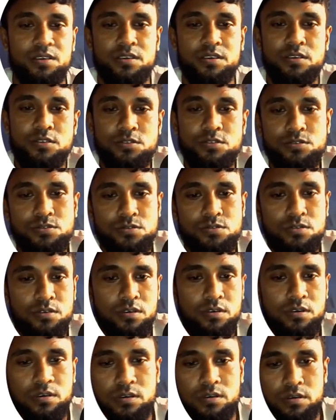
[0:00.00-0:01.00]

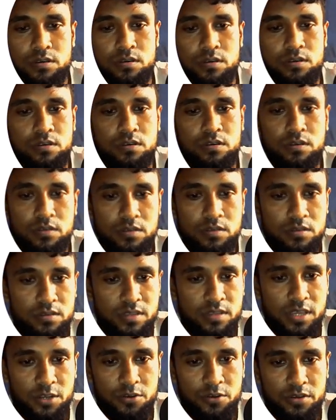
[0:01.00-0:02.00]
so
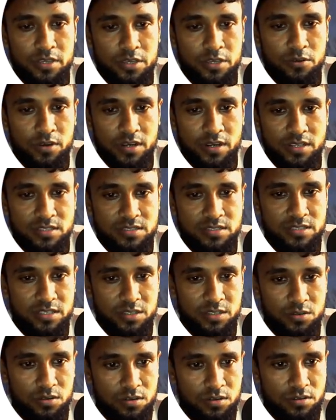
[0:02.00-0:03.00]
13 keyword is
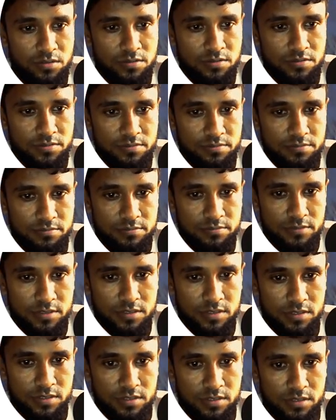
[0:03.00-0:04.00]
error,
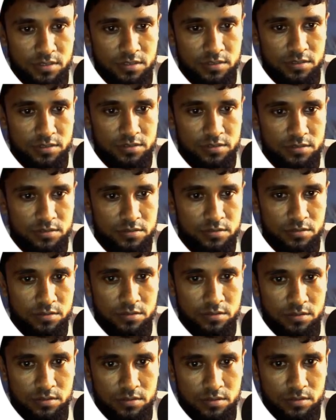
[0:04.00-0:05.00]

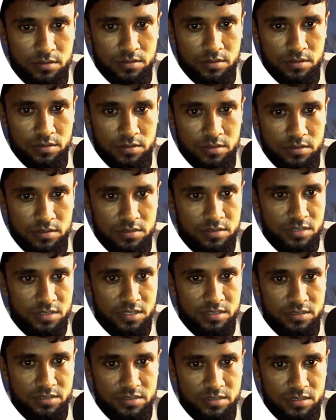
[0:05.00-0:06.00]
so
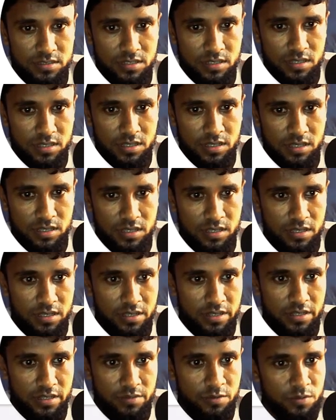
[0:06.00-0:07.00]
just
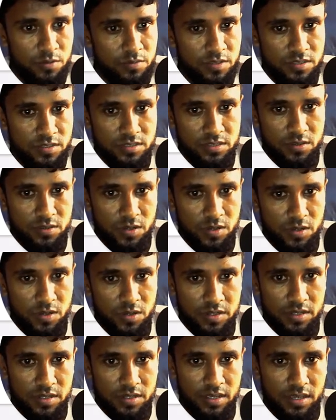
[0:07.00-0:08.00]
remove this keyword
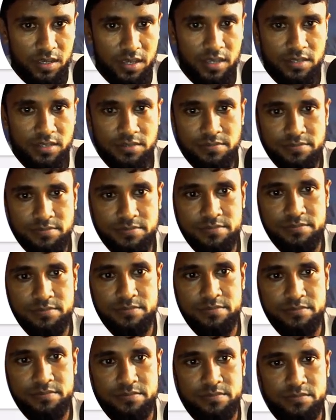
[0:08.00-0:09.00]
and
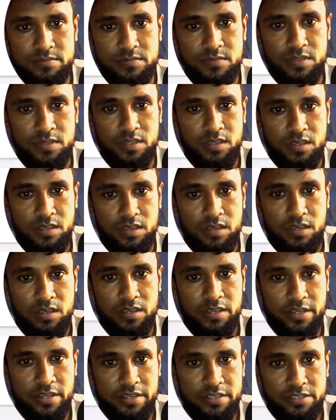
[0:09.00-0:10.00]

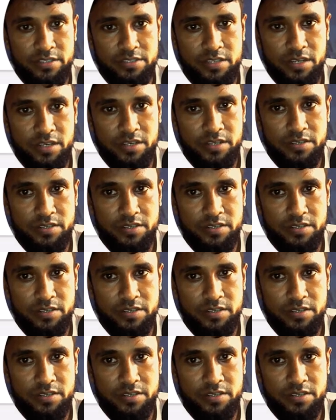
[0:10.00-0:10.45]
get started.